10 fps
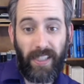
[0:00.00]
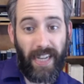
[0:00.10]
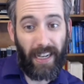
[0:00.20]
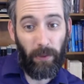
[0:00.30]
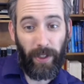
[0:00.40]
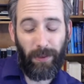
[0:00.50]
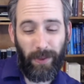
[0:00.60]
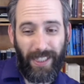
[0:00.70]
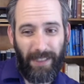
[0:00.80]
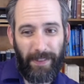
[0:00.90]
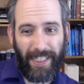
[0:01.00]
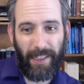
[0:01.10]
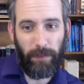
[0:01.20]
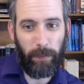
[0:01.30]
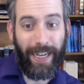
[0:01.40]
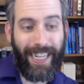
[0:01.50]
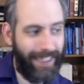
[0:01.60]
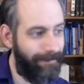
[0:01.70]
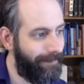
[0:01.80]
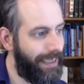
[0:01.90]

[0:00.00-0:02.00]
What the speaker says: Silent when it really becomes bad.